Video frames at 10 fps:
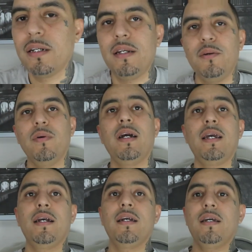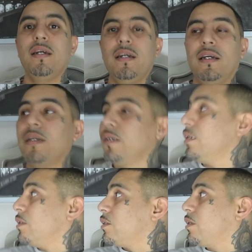Anyway,
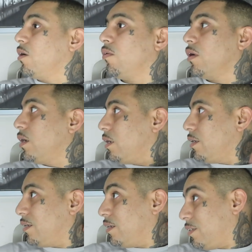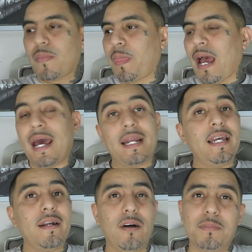so I had to
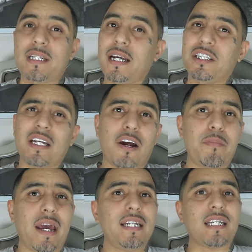get home, take a shower, man.